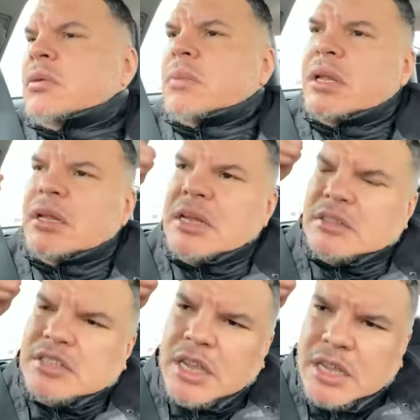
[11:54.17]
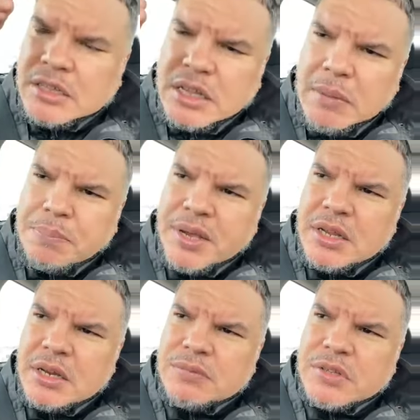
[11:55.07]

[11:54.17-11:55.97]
meaning in taking the opinion of